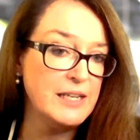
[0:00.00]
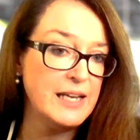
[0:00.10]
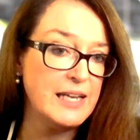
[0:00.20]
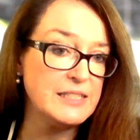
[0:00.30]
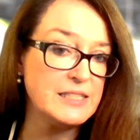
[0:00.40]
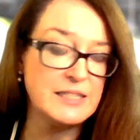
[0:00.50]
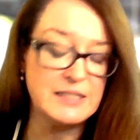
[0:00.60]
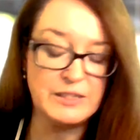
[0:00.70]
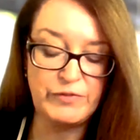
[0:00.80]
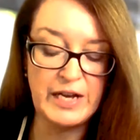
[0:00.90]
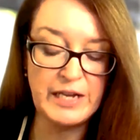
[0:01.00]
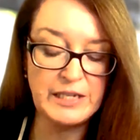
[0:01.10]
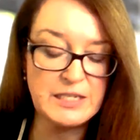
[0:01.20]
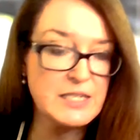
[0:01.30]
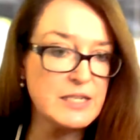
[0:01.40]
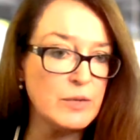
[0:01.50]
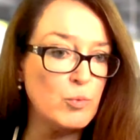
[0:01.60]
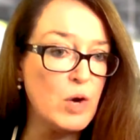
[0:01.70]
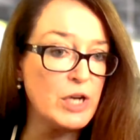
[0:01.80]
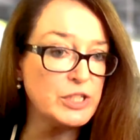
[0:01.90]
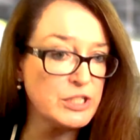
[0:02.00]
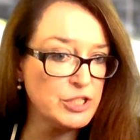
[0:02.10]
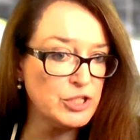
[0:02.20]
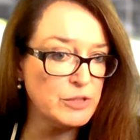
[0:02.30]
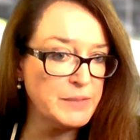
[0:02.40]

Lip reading: It defines what should be